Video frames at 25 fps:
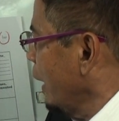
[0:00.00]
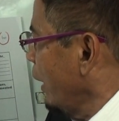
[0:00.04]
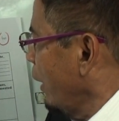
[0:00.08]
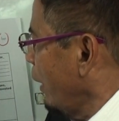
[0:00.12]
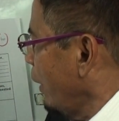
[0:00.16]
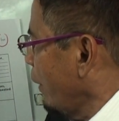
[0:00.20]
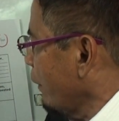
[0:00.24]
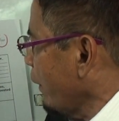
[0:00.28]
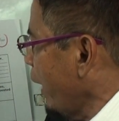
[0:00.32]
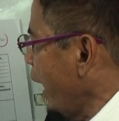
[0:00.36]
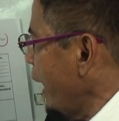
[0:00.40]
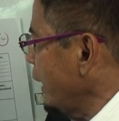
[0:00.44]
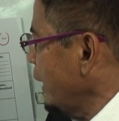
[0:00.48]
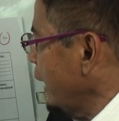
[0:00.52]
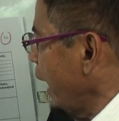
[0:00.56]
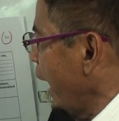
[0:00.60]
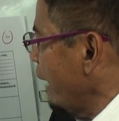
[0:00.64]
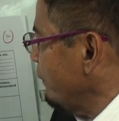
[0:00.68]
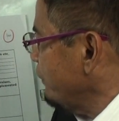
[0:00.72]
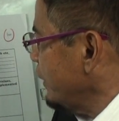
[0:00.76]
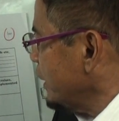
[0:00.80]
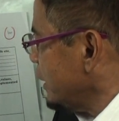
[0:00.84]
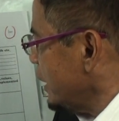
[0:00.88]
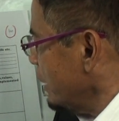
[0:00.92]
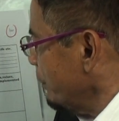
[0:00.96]
all right, they
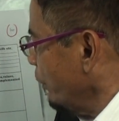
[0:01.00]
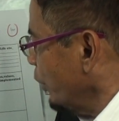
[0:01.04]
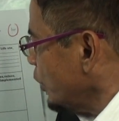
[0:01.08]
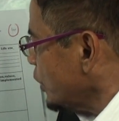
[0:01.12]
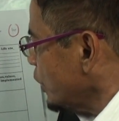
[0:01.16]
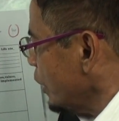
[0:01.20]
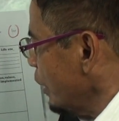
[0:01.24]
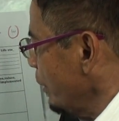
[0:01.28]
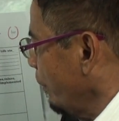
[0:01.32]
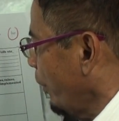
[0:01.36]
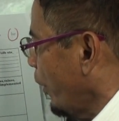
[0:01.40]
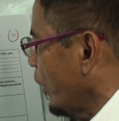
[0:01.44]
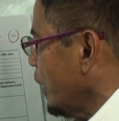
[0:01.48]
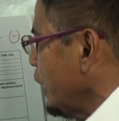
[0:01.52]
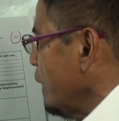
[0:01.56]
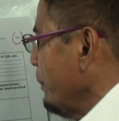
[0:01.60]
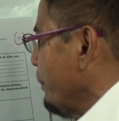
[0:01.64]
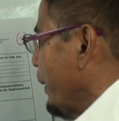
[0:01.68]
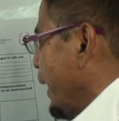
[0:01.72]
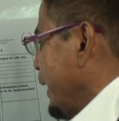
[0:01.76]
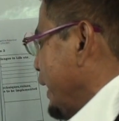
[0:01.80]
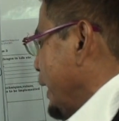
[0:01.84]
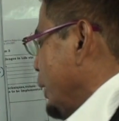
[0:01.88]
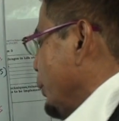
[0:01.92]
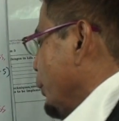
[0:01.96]
have this emotional body,
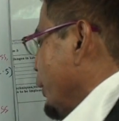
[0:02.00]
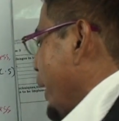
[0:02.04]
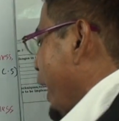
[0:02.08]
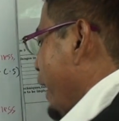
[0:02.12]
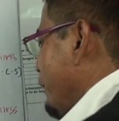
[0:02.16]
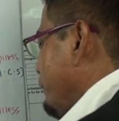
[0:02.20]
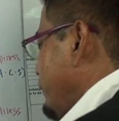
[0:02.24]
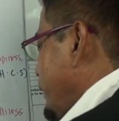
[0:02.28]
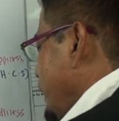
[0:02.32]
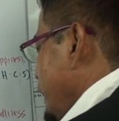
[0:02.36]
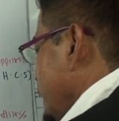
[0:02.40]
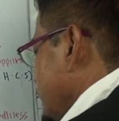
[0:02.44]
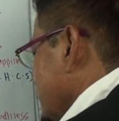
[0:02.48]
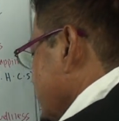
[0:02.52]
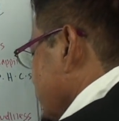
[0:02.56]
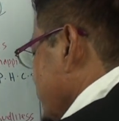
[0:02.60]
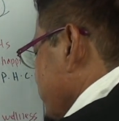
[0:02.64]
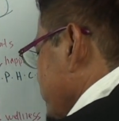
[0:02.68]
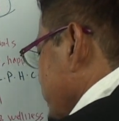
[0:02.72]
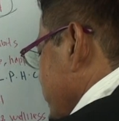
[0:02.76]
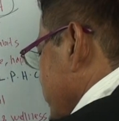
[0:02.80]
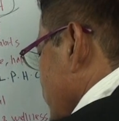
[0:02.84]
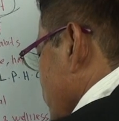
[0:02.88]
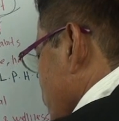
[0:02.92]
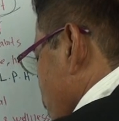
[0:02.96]
but they don't have this.
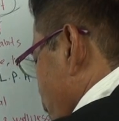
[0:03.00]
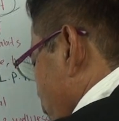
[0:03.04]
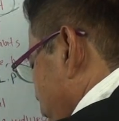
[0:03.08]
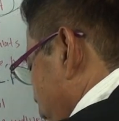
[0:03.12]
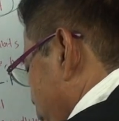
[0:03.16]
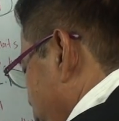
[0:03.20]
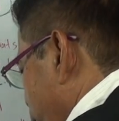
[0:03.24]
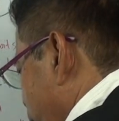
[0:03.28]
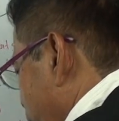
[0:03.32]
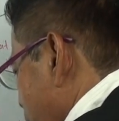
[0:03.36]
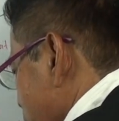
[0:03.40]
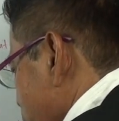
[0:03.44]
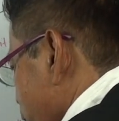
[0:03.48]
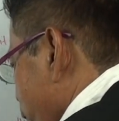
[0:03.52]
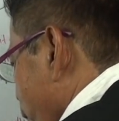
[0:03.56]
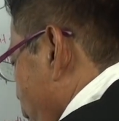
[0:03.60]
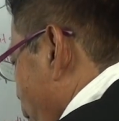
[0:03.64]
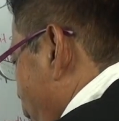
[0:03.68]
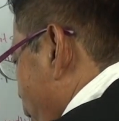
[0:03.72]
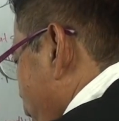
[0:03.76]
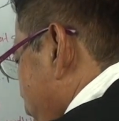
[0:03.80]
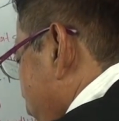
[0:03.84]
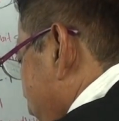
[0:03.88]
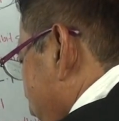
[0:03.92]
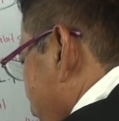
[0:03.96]
So the first
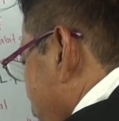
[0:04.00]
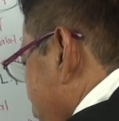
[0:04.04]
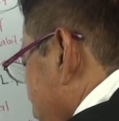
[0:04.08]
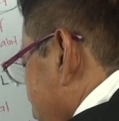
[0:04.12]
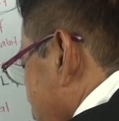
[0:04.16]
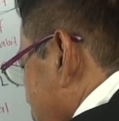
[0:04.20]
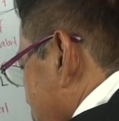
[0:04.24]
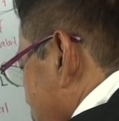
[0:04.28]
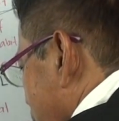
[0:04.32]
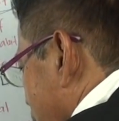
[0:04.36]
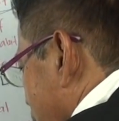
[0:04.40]
flow here,